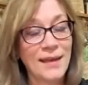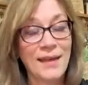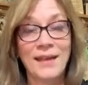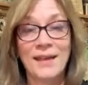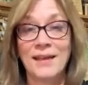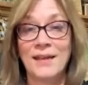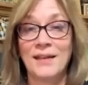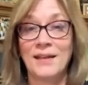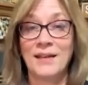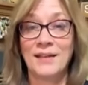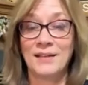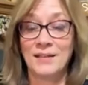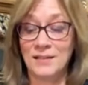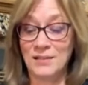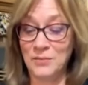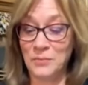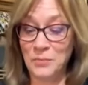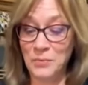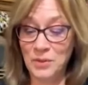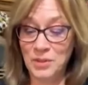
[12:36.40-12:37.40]

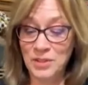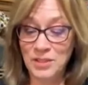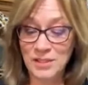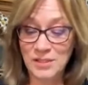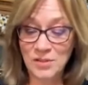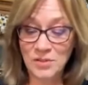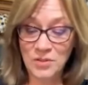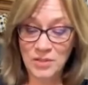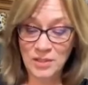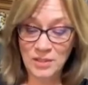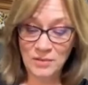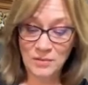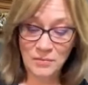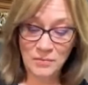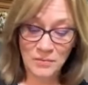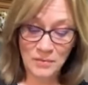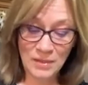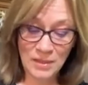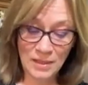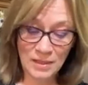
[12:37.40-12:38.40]
and we're just gonna,
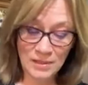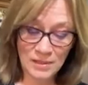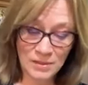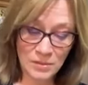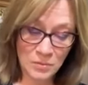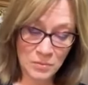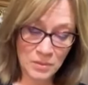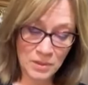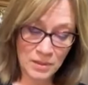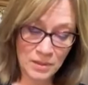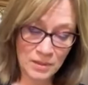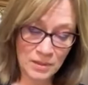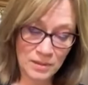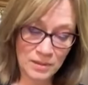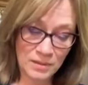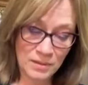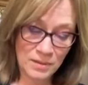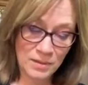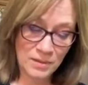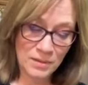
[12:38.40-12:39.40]
okay, so we're
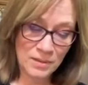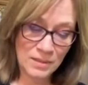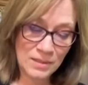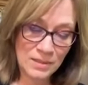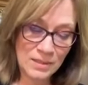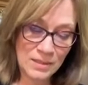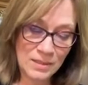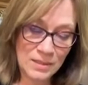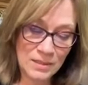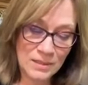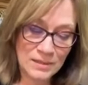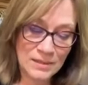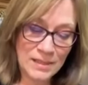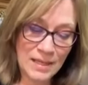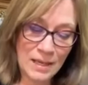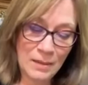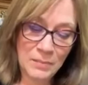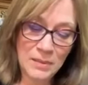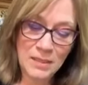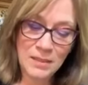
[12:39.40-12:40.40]
gonna
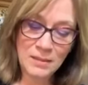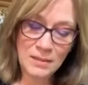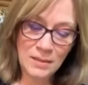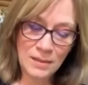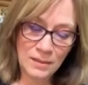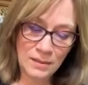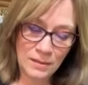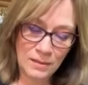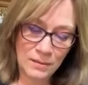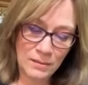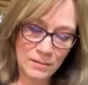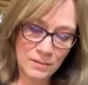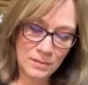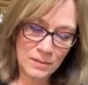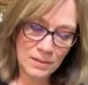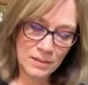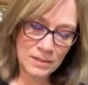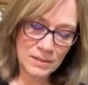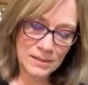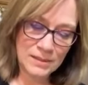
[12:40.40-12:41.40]
dab it in there
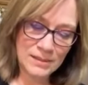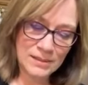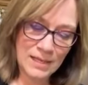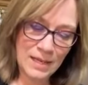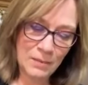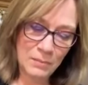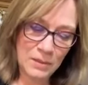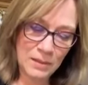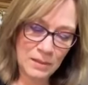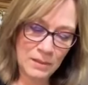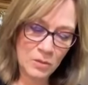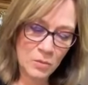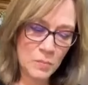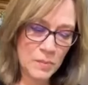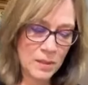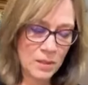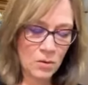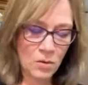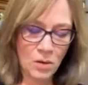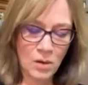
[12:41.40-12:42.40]
and just dab a little
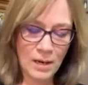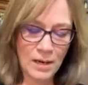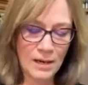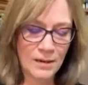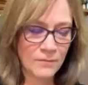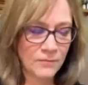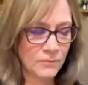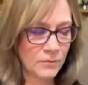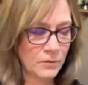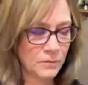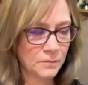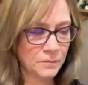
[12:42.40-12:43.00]
bit off